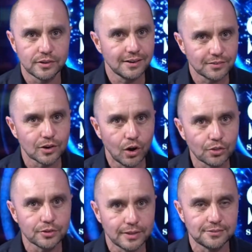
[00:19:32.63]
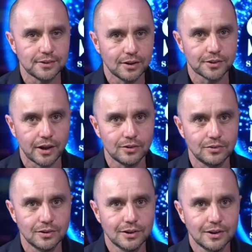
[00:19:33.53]
Do you ever go through that sales
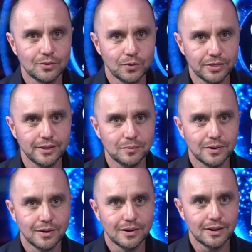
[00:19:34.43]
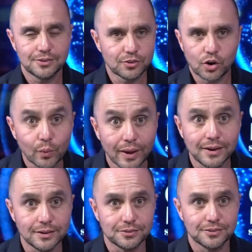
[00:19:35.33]
cycle with them? It's it's
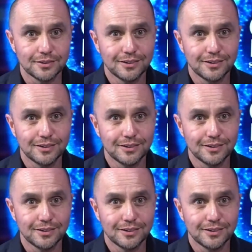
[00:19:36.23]
horrendous.